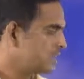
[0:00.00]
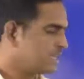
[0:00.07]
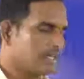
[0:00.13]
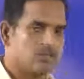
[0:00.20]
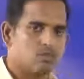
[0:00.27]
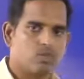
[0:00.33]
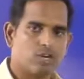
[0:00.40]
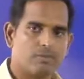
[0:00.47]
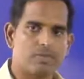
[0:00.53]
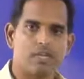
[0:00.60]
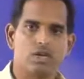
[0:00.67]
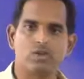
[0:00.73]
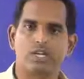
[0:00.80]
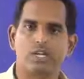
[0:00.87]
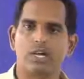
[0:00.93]
Then we will
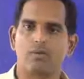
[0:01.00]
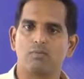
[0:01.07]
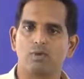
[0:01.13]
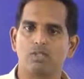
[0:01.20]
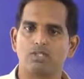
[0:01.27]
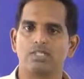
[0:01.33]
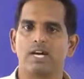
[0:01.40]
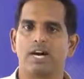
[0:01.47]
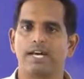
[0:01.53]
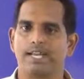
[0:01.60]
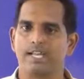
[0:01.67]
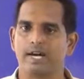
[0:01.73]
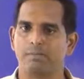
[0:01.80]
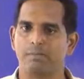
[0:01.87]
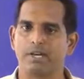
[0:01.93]
be looking about the
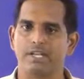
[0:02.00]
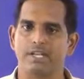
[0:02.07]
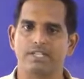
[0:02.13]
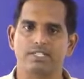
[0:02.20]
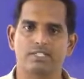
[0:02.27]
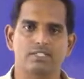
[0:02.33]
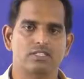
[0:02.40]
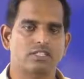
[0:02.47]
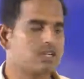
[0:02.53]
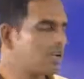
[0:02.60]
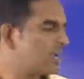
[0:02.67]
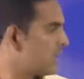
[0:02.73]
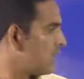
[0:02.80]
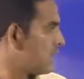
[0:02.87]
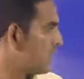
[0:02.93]
array applications,
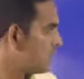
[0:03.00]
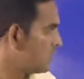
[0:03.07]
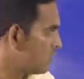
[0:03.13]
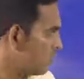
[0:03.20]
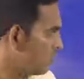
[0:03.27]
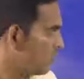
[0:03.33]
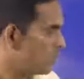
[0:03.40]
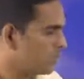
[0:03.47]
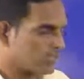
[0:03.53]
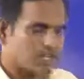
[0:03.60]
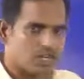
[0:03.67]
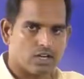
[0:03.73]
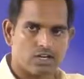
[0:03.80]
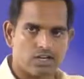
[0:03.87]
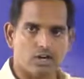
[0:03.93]
and we will be
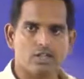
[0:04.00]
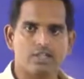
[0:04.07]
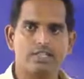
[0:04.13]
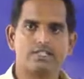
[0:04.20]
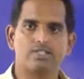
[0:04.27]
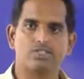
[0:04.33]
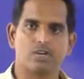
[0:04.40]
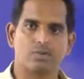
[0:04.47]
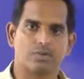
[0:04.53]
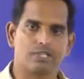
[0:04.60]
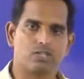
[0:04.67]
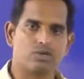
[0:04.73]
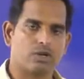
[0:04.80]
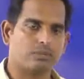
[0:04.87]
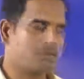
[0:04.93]
looking at all these
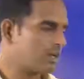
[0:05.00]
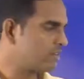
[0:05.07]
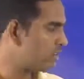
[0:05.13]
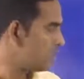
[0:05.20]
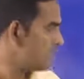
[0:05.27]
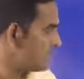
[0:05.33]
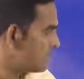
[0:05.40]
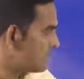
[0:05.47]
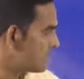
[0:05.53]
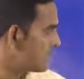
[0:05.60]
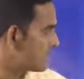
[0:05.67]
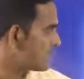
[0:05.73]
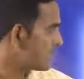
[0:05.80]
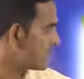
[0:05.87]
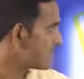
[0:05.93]
topics one by one in
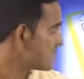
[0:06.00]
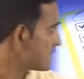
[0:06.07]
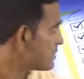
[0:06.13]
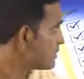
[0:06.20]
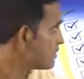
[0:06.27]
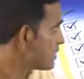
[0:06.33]
this session.